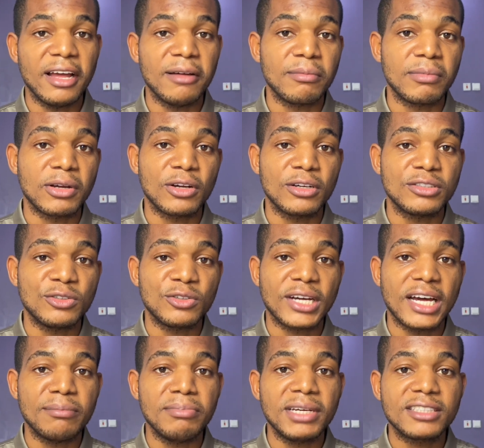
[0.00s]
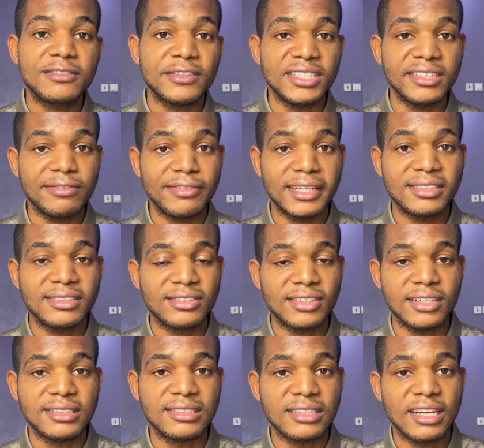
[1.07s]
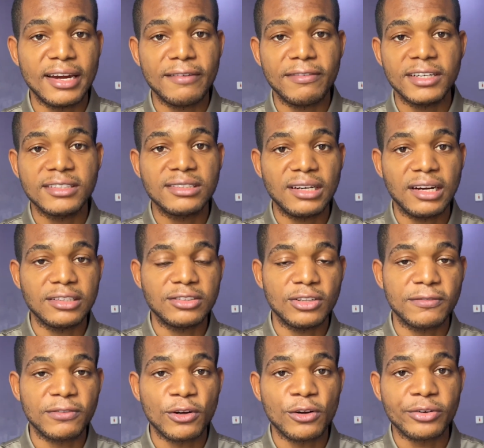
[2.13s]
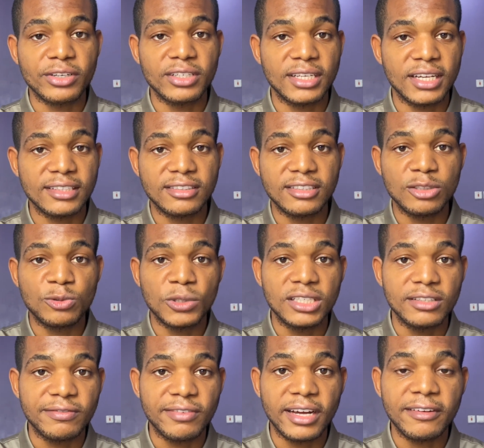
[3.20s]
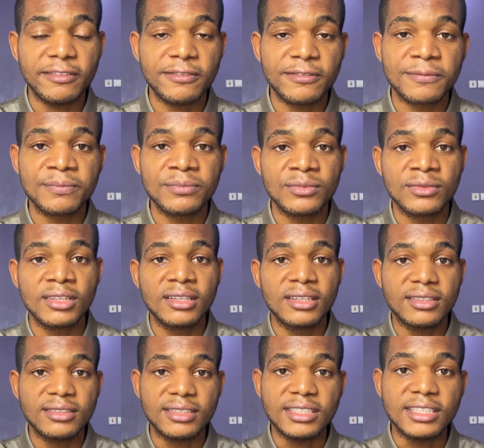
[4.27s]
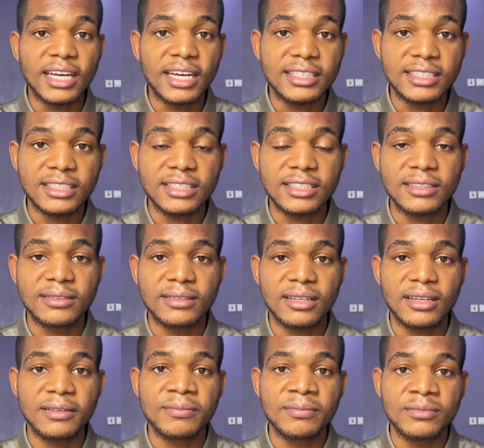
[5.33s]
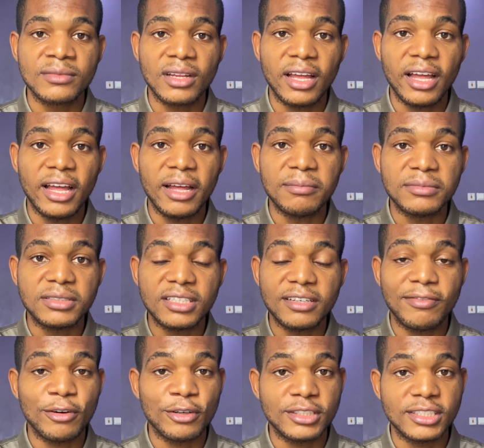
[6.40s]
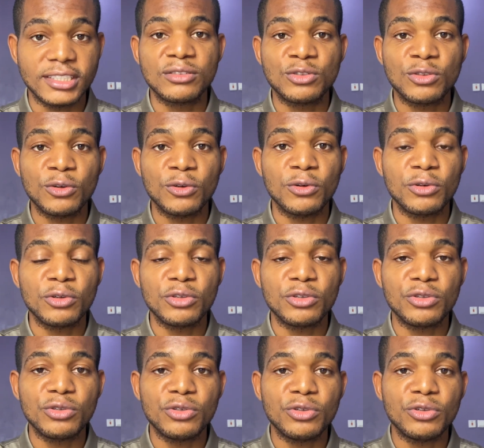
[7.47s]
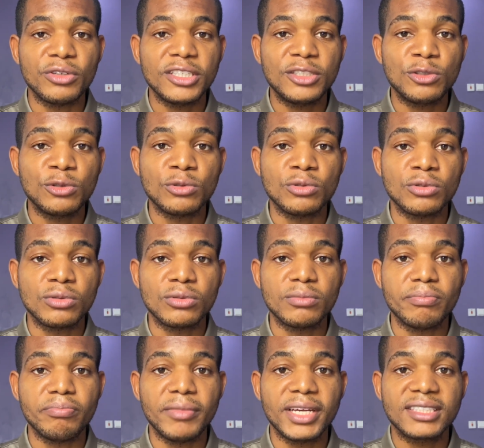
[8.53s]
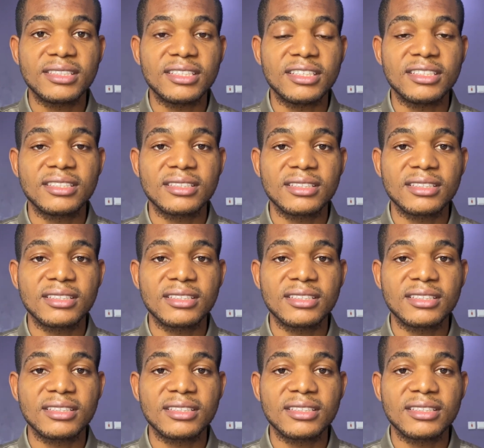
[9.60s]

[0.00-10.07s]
because you can mix for different strengths. There are different strengths of concrete. There's C25, C30, C40. So you need to mix it